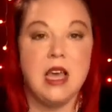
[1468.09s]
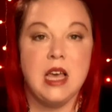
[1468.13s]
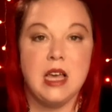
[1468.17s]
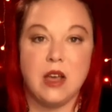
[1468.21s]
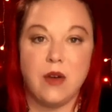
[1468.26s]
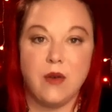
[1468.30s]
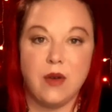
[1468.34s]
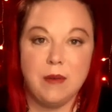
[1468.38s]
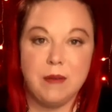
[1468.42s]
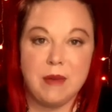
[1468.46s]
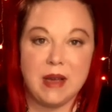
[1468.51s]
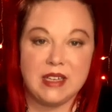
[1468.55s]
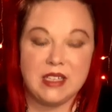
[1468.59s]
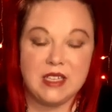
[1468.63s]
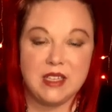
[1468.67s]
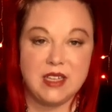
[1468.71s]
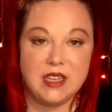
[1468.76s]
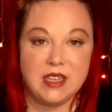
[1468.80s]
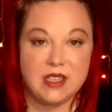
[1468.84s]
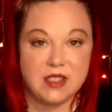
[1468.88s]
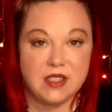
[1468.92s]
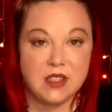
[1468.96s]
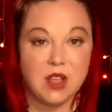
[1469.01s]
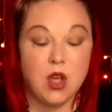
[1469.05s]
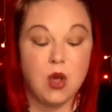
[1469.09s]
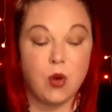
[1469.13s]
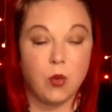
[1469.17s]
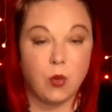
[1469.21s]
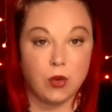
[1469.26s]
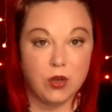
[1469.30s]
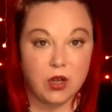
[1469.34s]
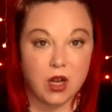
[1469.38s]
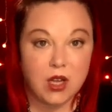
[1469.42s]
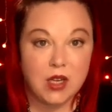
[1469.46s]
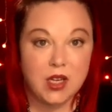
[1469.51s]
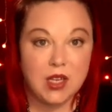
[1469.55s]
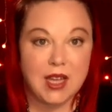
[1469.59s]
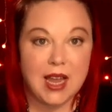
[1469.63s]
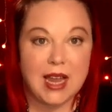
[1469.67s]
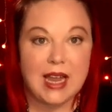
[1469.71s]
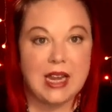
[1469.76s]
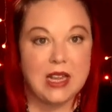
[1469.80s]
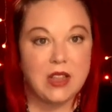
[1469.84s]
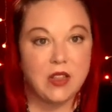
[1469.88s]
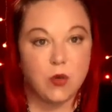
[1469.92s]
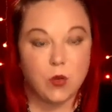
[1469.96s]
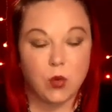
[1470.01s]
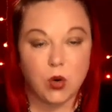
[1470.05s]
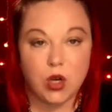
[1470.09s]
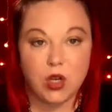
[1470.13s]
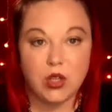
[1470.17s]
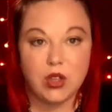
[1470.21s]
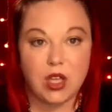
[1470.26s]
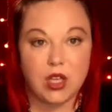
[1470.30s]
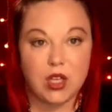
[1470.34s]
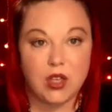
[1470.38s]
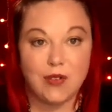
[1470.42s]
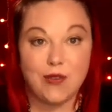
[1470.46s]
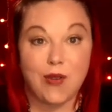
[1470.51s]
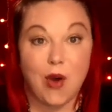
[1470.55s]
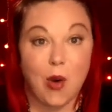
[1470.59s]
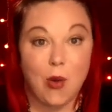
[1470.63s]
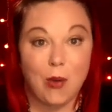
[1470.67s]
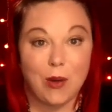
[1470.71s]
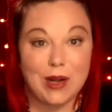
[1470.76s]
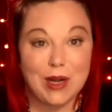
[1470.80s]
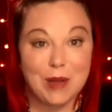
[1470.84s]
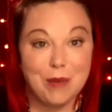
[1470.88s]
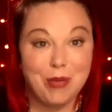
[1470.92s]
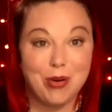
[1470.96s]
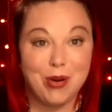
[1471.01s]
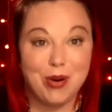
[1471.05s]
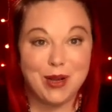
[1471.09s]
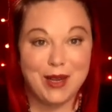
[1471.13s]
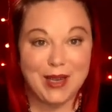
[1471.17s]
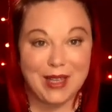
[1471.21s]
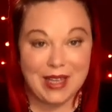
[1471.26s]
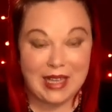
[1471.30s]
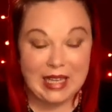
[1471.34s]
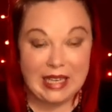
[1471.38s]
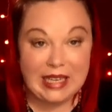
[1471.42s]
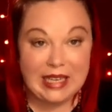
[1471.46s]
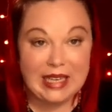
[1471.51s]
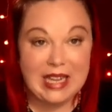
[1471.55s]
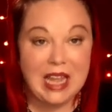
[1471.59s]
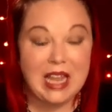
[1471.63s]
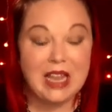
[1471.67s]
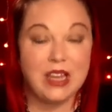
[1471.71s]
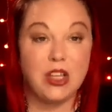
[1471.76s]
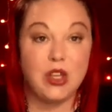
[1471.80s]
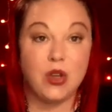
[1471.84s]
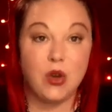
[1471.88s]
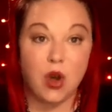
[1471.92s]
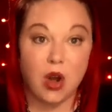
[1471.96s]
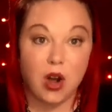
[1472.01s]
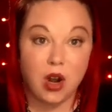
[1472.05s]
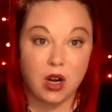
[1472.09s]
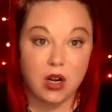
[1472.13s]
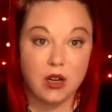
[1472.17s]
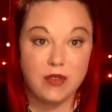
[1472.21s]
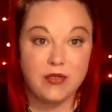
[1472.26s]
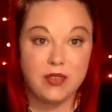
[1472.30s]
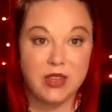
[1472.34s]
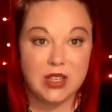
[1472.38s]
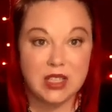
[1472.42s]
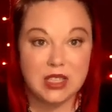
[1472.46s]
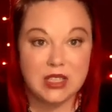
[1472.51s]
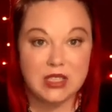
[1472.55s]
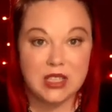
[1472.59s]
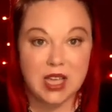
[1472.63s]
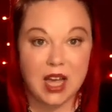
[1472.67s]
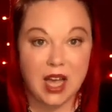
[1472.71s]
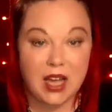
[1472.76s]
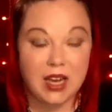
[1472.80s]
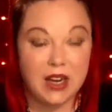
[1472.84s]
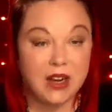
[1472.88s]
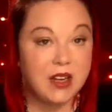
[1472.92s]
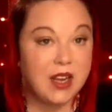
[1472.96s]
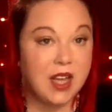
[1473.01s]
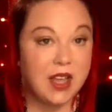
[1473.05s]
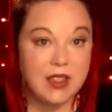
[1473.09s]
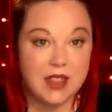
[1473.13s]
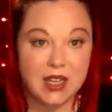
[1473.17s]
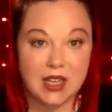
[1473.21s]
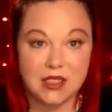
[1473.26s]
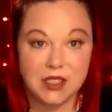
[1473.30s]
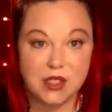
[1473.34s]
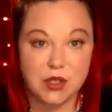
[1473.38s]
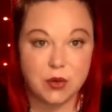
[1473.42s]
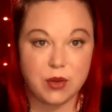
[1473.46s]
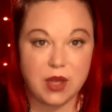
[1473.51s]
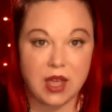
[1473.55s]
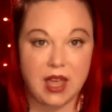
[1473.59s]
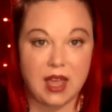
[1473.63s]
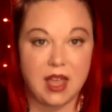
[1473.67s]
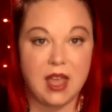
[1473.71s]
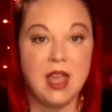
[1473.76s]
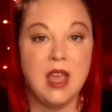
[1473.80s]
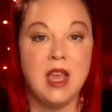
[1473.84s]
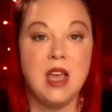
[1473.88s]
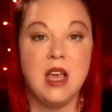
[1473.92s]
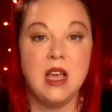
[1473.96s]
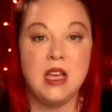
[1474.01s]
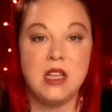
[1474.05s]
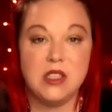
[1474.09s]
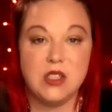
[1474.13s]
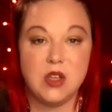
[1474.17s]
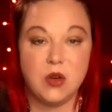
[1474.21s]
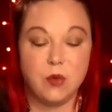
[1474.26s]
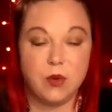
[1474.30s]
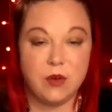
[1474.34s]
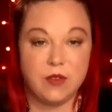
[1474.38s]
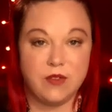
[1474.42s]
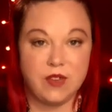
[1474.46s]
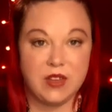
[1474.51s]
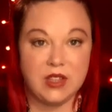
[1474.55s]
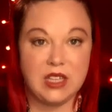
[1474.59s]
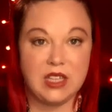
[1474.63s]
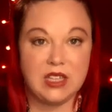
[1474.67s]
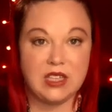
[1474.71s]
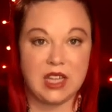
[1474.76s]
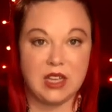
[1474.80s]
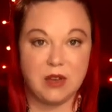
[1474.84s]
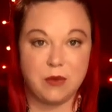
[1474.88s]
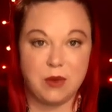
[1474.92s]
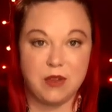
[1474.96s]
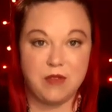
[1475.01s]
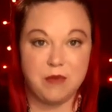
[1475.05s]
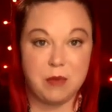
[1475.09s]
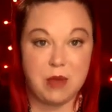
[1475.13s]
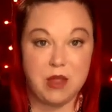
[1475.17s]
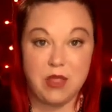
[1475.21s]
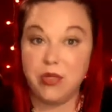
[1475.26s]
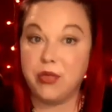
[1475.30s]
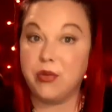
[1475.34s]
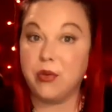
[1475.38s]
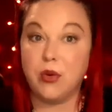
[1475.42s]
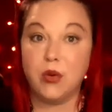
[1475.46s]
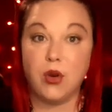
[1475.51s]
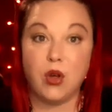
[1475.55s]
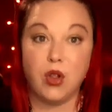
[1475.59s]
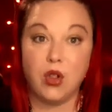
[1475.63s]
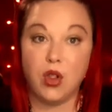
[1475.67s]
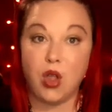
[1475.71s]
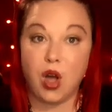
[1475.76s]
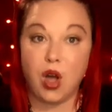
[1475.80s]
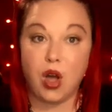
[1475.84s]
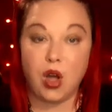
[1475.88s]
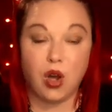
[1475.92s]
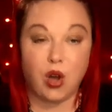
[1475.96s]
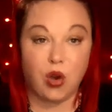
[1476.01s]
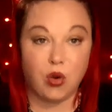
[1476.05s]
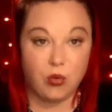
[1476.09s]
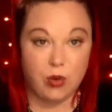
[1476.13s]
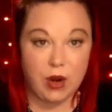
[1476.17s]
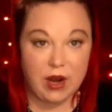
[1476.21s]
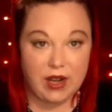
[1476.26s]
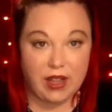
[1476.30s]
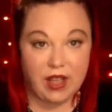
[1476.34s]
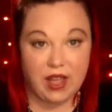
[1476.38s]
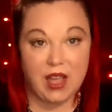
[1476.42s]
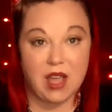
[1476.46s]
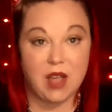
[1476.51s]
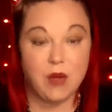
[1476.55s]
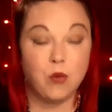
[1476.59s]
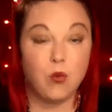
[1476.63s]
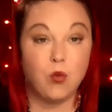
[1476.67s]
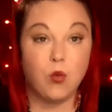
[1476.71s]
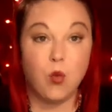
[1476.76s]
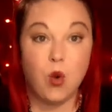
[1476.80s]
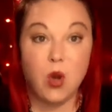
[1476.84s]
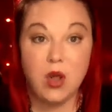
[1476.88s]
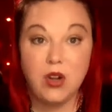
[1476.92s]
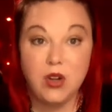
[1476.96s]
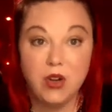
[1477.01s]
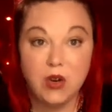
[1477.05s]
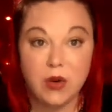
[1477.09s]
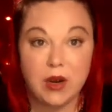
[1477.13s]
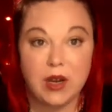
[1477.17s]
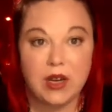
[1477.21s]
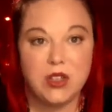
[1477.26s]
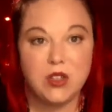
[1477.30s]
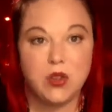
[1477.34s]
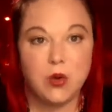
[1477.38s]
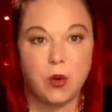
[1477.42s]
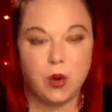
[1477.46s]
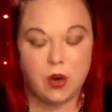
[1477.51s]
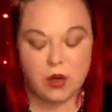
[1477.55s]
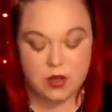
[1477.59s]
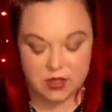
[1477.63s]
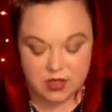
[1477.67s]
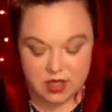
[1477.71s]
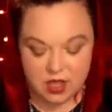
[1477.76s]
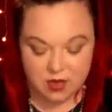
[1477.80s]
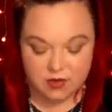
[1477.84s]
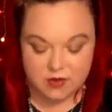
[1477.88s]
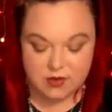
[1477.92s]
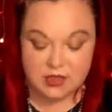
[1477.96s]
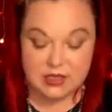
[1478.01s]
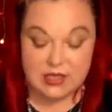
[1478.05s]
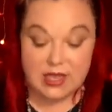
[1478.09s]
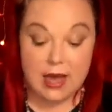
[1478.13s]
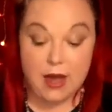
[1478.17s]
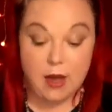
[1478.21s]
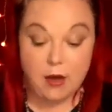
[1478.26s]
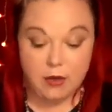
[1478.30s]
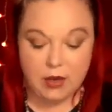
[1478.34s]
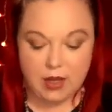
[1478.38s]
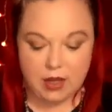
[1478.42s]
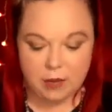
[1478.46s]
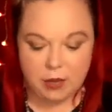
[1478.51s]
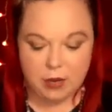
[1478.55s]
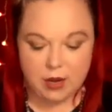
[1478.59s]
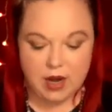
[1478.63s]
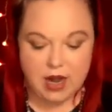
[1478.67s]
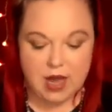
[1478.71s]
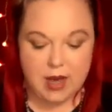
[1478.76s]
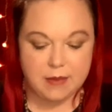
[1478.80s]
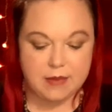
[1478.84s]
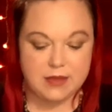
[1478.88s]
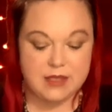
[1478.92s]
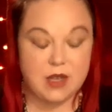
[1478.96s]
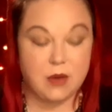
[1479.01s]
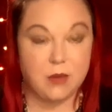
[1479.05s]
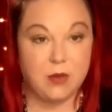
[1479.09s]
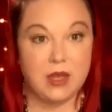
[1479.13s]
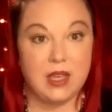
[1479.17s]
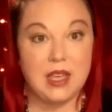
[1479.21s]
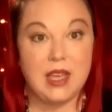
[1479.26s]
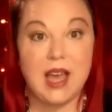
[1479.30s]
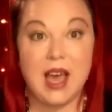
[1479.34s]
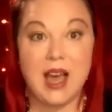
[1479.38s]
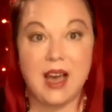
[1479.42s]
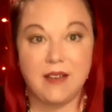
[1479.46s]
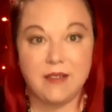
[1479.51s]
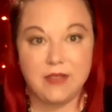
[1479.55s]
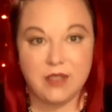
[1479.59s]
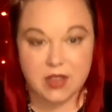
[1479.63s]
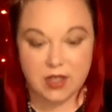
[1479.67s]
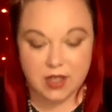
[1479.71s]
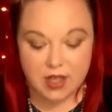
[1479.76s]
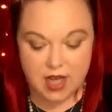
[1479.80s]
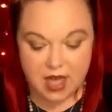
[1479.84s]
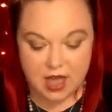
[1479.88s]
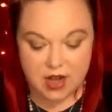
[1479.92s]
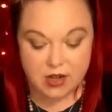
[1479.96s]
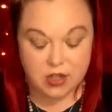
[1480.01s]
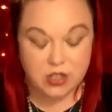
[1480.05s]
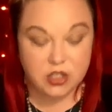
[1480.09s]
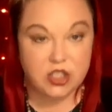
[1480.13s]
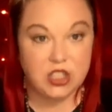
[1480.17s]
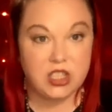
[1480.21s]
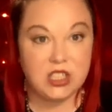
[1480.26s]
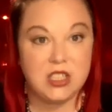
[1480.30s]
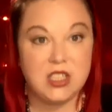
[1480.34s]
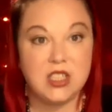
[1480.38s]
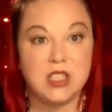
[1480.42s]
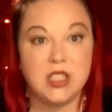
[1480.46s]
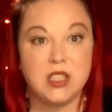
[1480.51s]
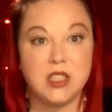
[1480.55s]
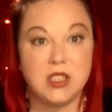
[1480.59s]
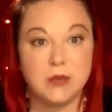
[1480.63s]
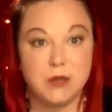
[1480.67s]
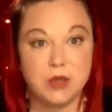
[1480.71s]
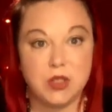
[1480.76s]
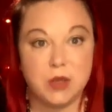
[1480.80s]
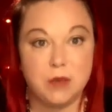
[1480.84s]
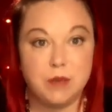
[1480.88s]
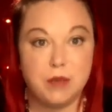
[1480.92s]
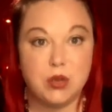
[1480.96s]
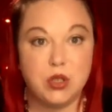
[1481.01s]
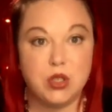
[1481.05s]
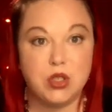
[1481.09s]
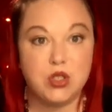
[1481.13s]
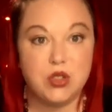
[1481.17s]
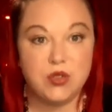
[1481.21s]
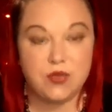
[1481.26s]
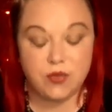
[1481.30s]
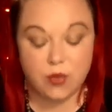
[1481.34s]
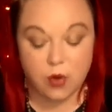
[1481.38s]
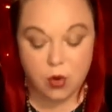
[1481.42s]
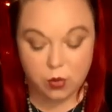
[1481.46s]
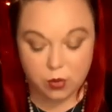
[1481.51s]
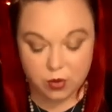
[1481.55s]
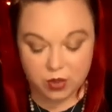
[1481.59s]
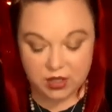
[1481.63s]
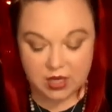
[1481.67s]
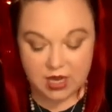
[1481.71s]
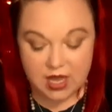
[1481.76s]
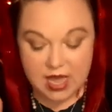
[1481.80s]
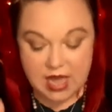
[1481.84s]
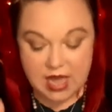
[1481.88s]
Going back to this. we're not negating the work that you've already put in, and you are feeling tired, and that's okay. So we're feeling like we've been through a lot already and wondering to ourselves, doubting perhaps that we have the energy to push forward.